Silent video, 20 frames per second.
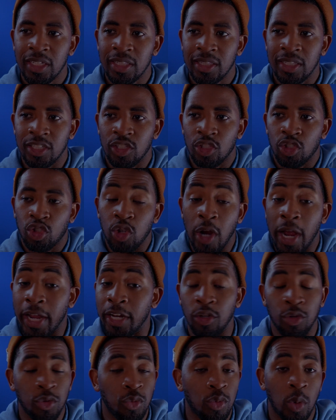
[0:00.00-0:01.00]
Let's try
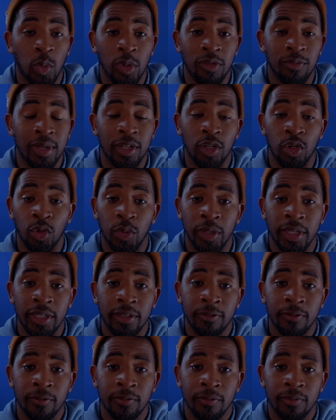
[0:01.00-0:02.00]
and do what we've been doing.